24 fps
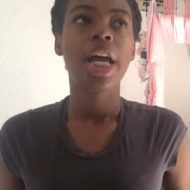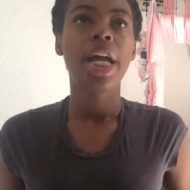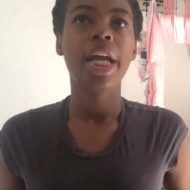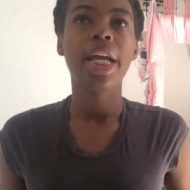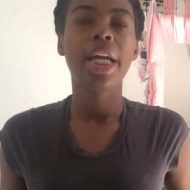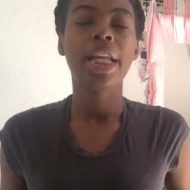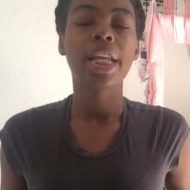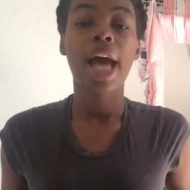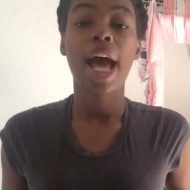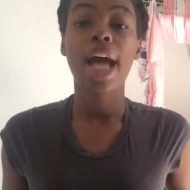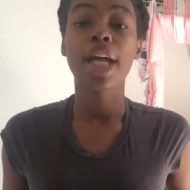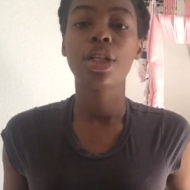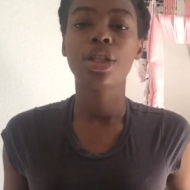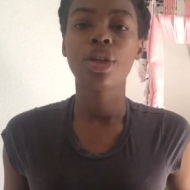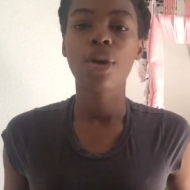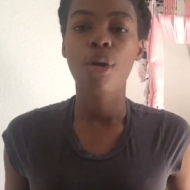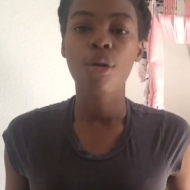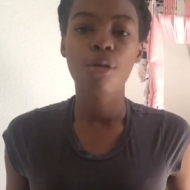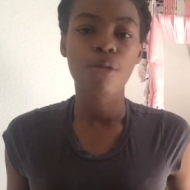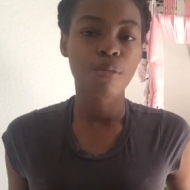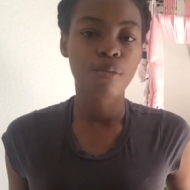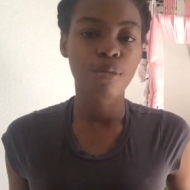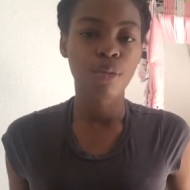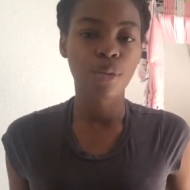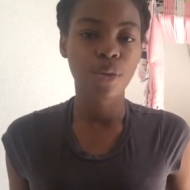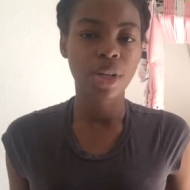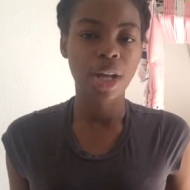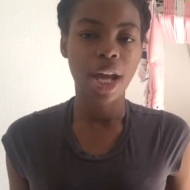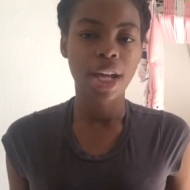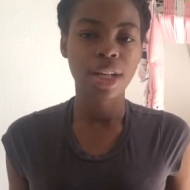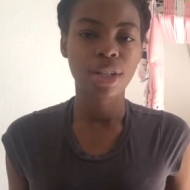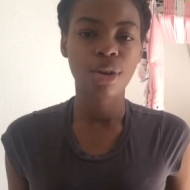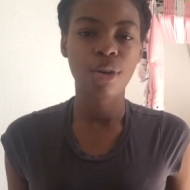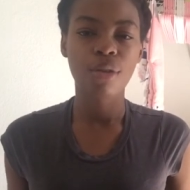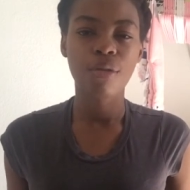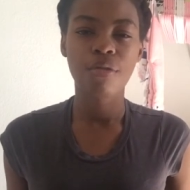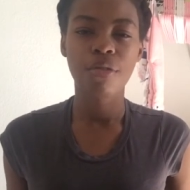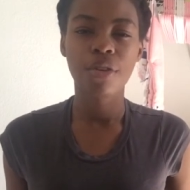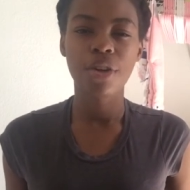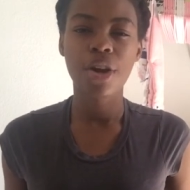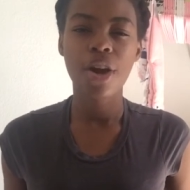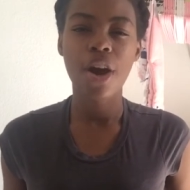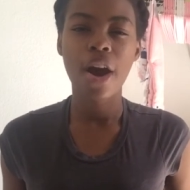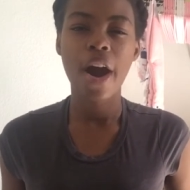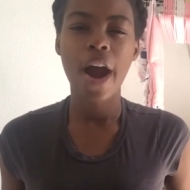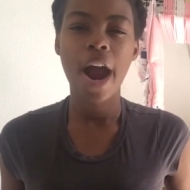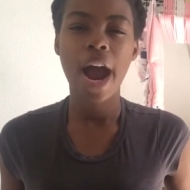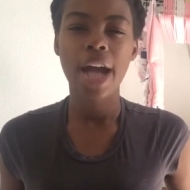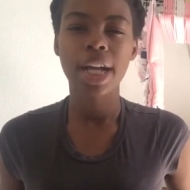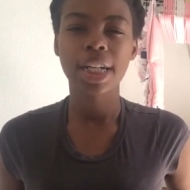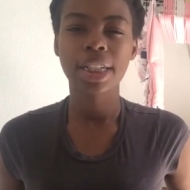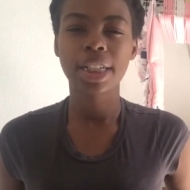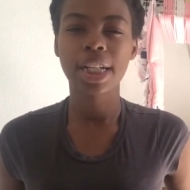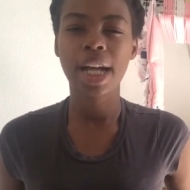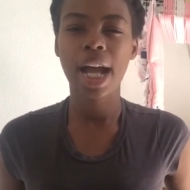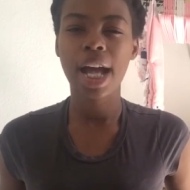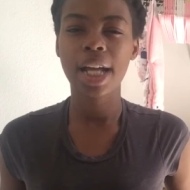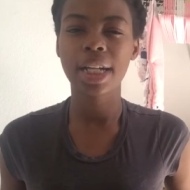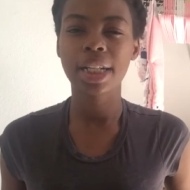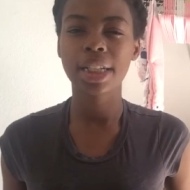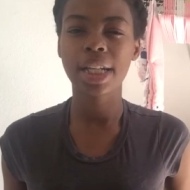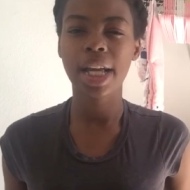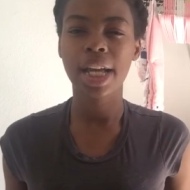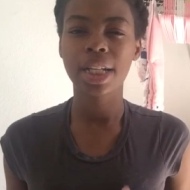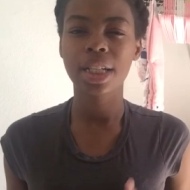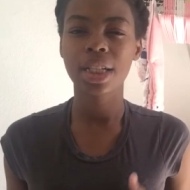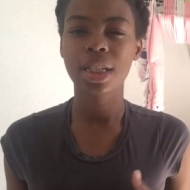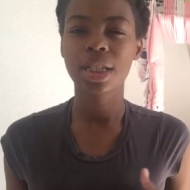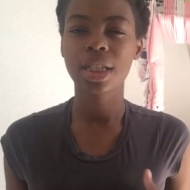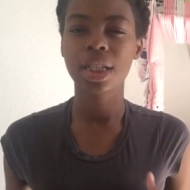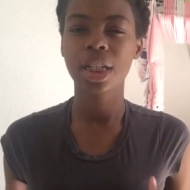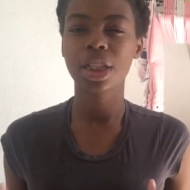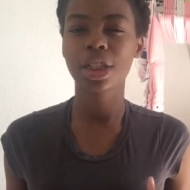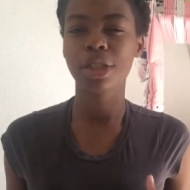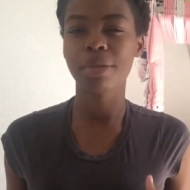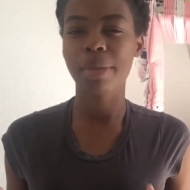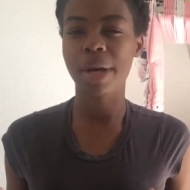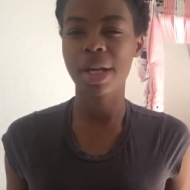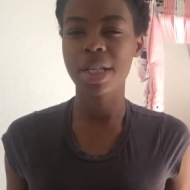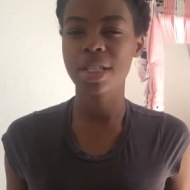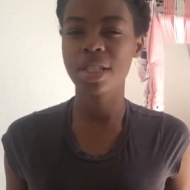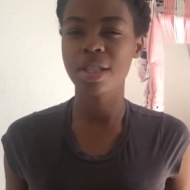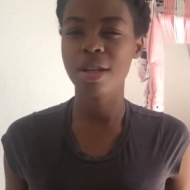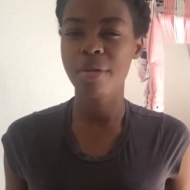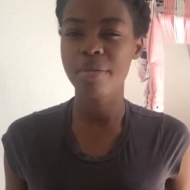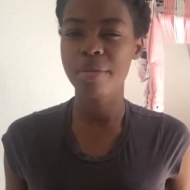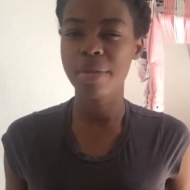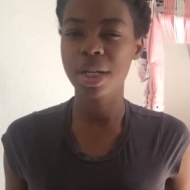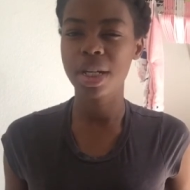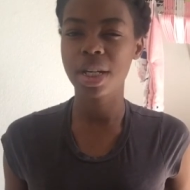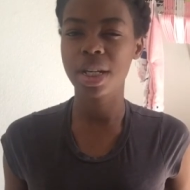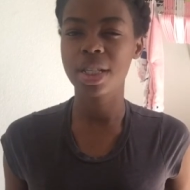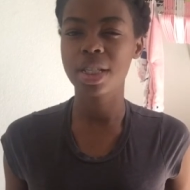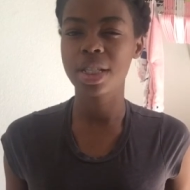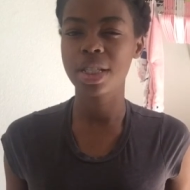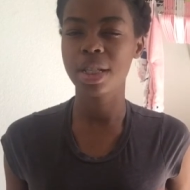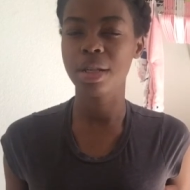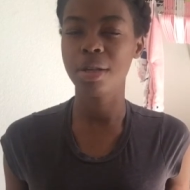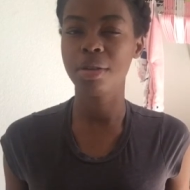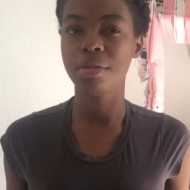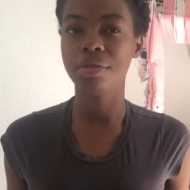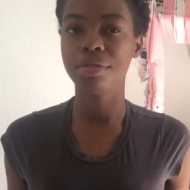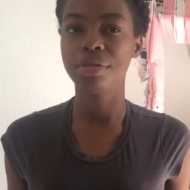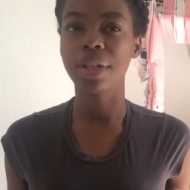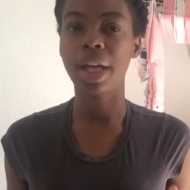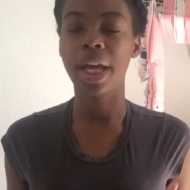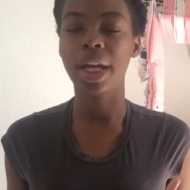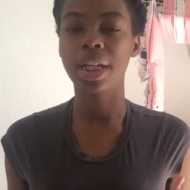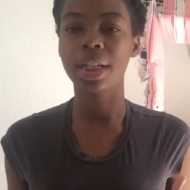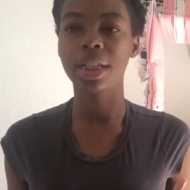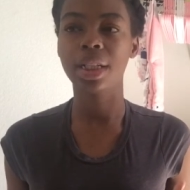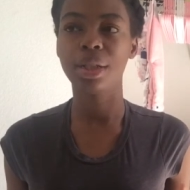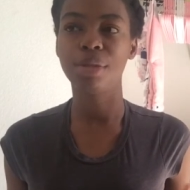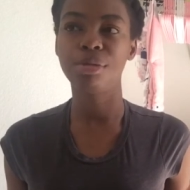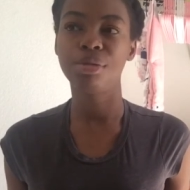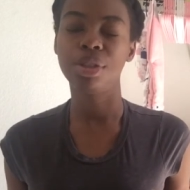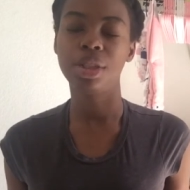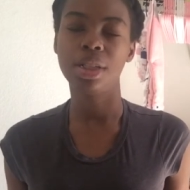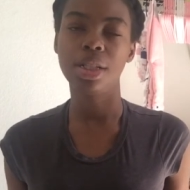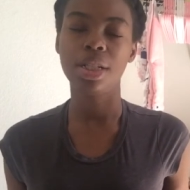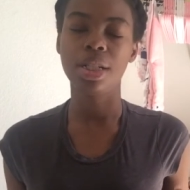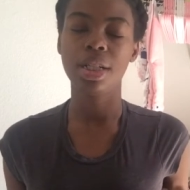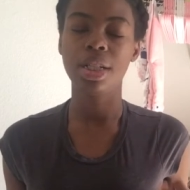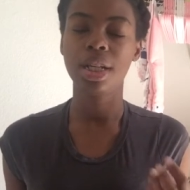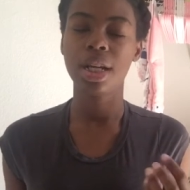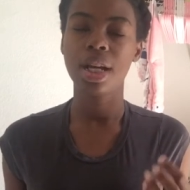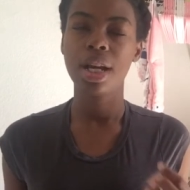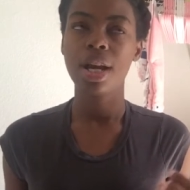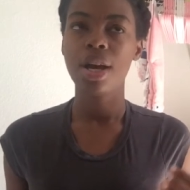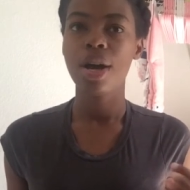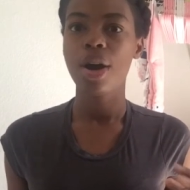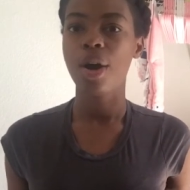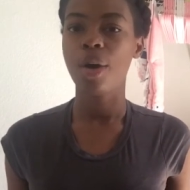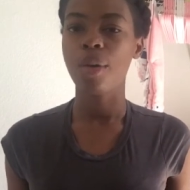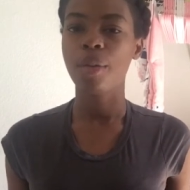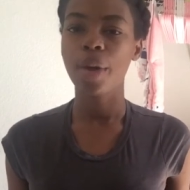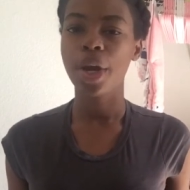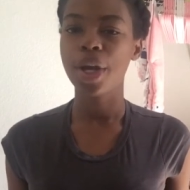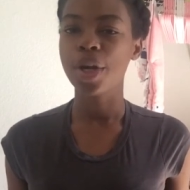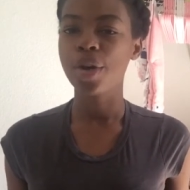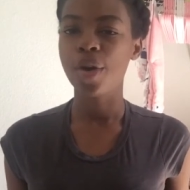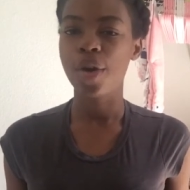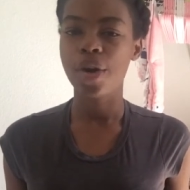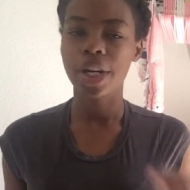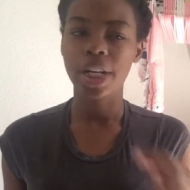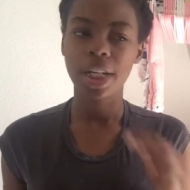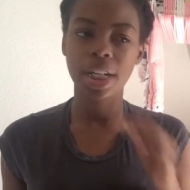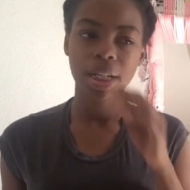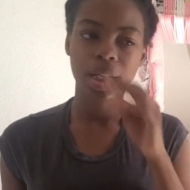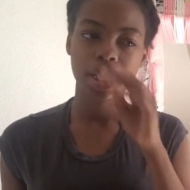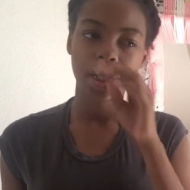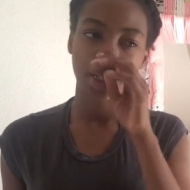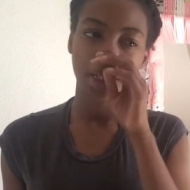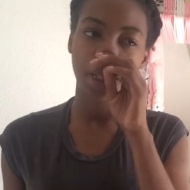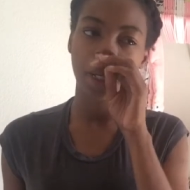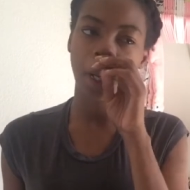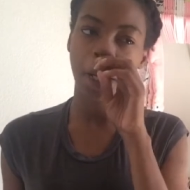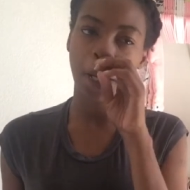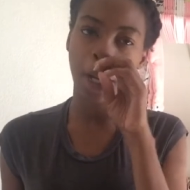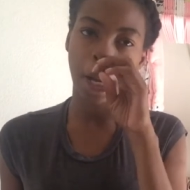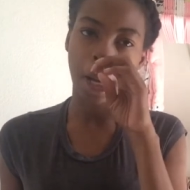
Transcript: and I don't when I don't feel her, I kind of like touch my stomach and see if, like if she awake or anything.